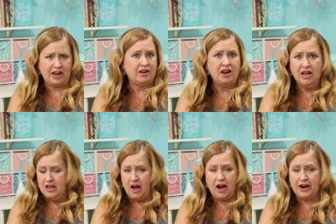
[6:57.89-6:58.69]
And
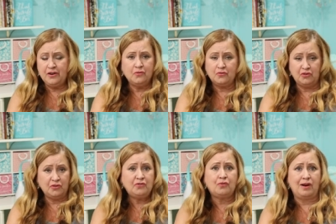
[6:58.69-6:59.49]
I don't
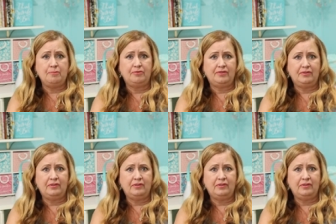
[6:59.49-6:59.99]
do stripes.